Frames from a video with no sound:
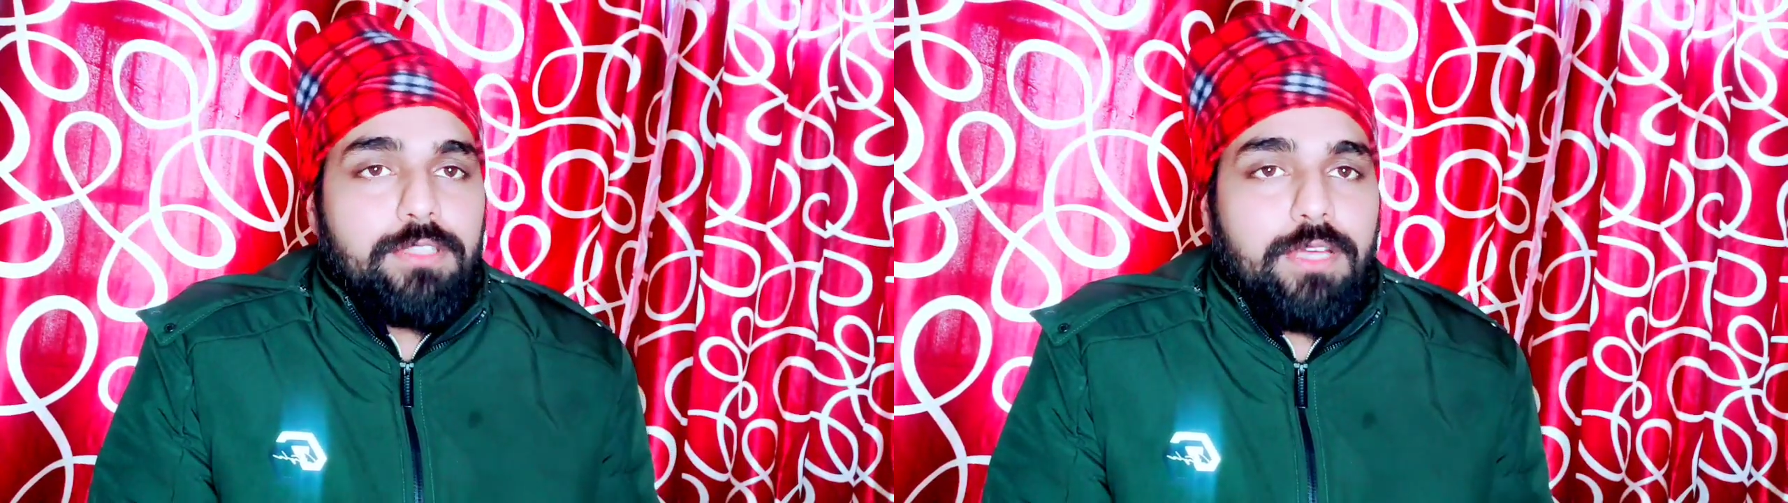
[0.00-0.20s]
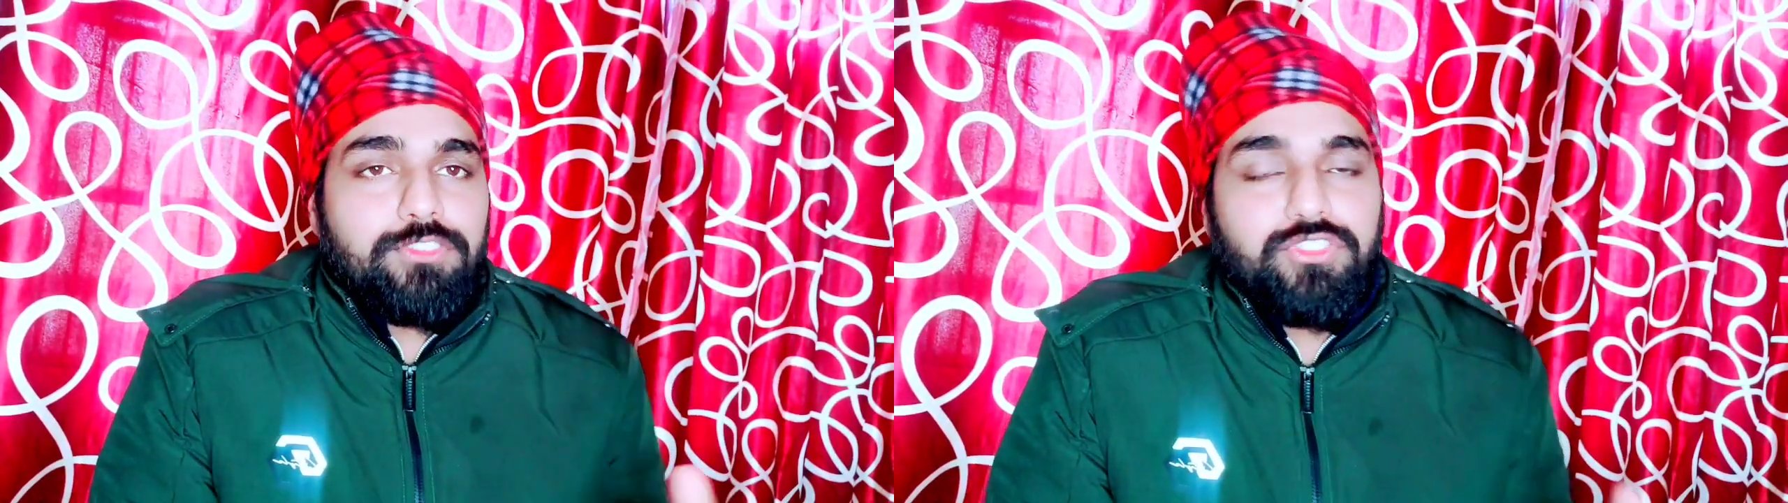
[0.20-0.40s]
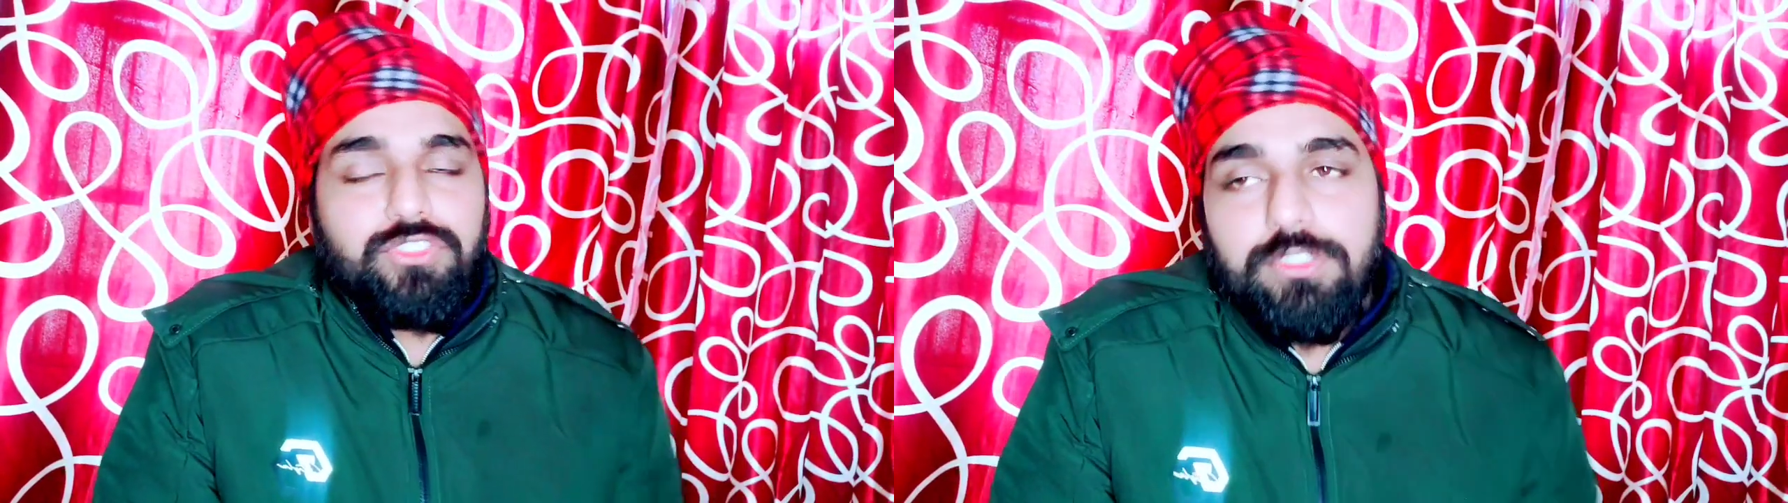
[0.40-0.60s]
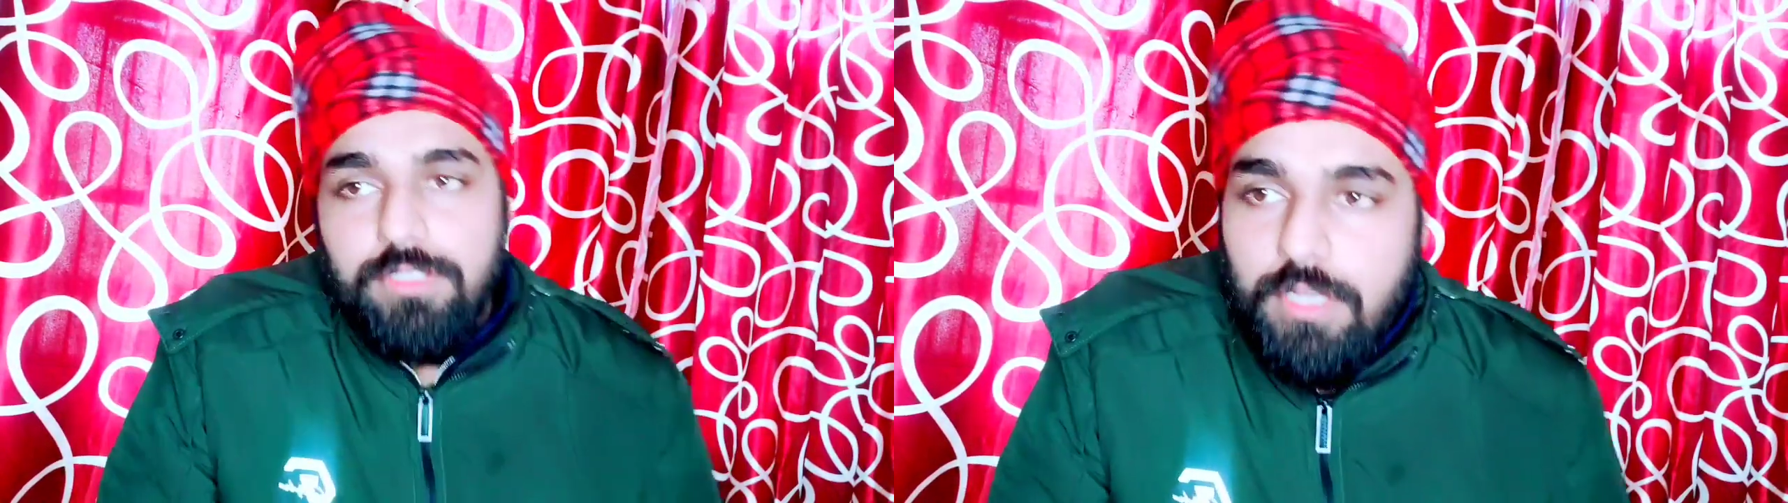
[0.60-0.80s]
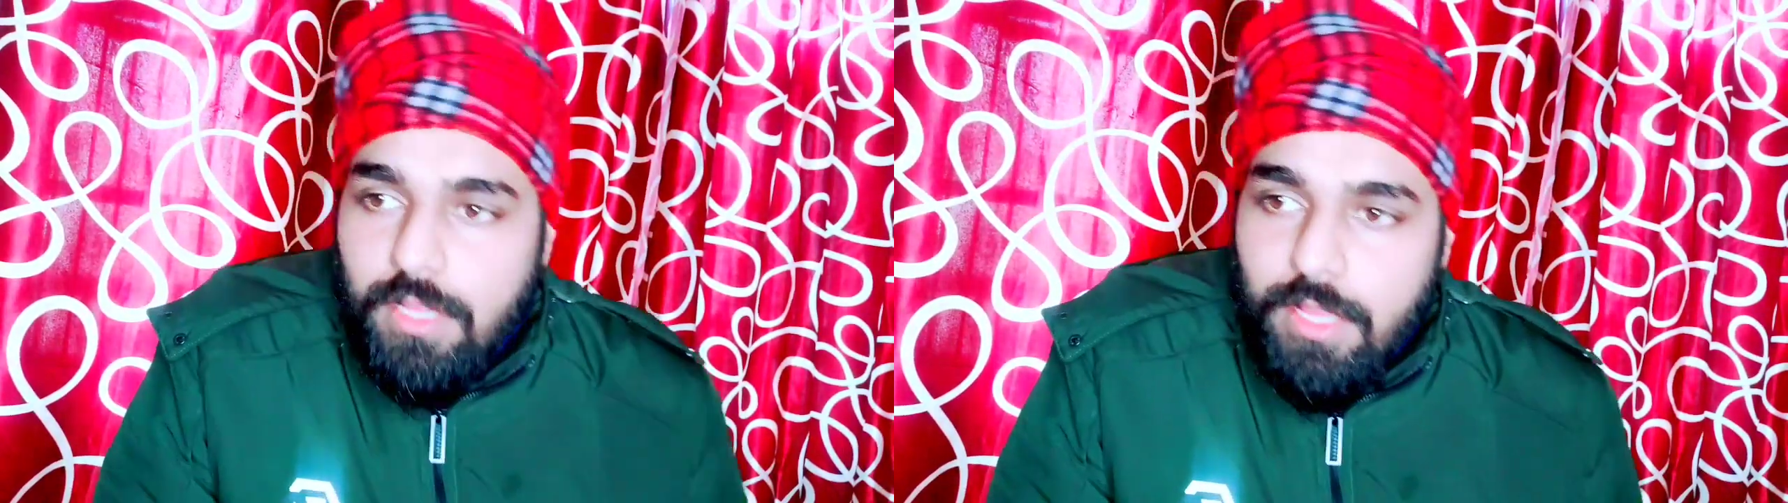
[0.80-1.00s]

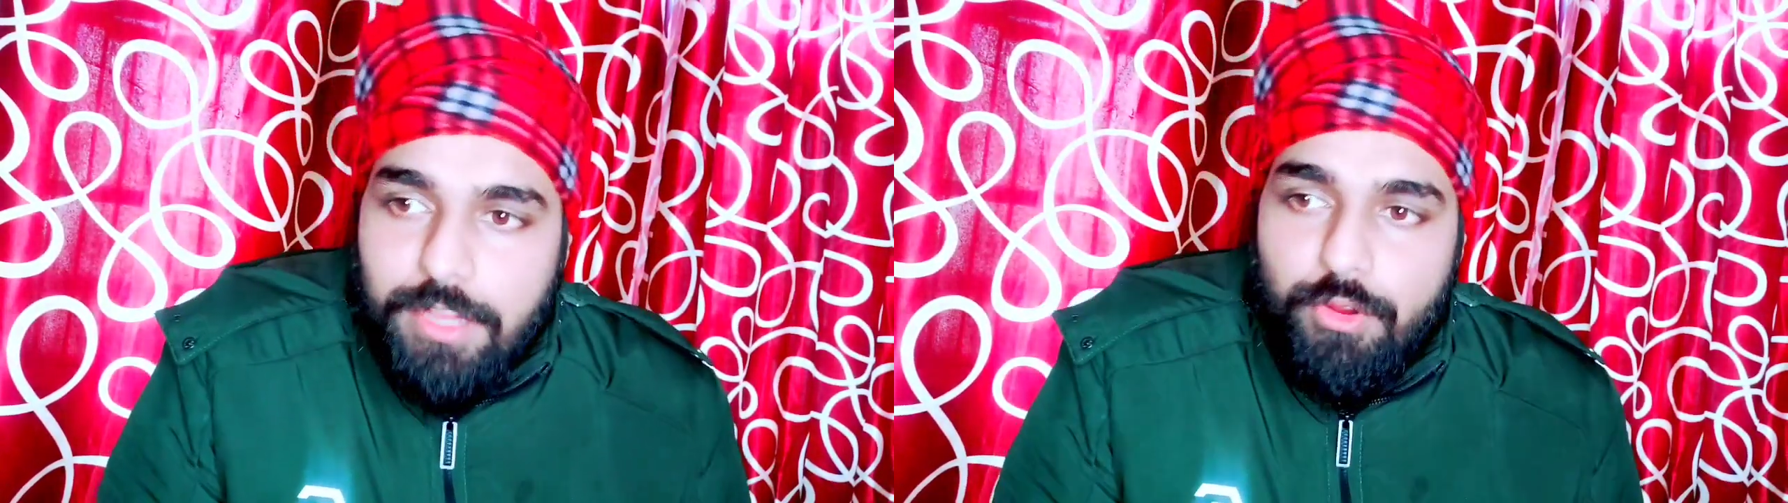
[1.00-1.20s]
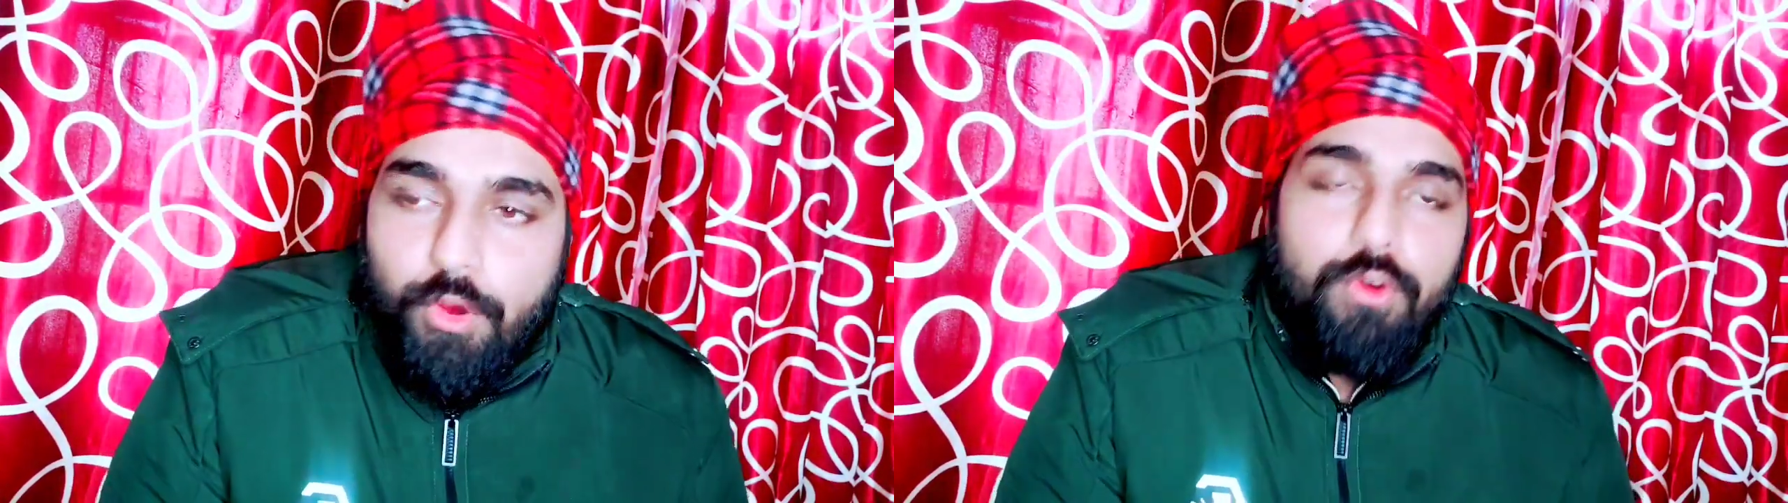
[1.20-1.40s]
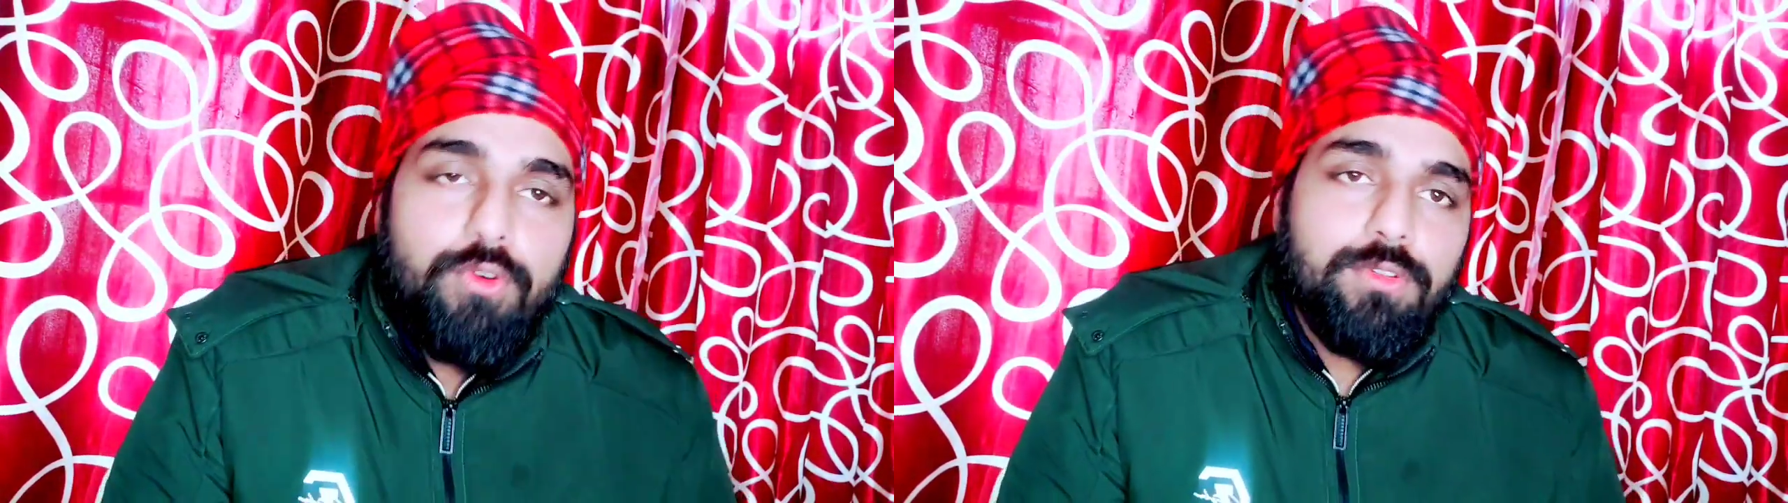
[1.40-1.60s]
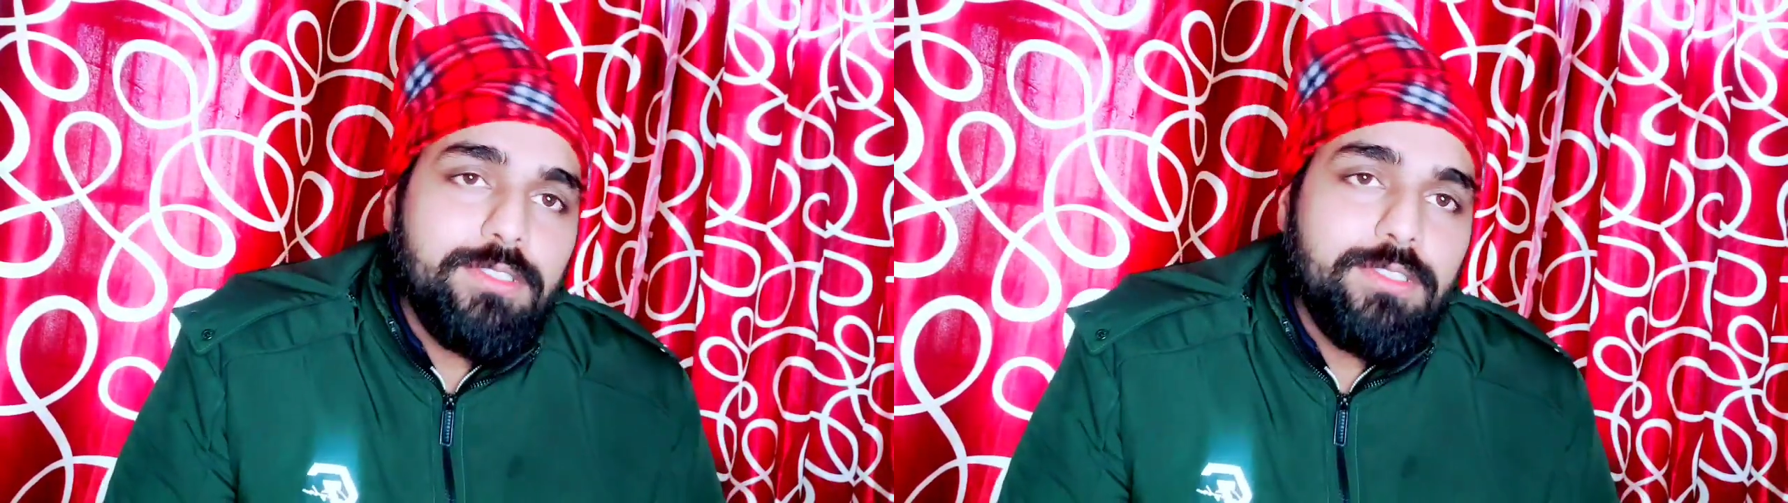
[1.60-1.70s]
Dancer and all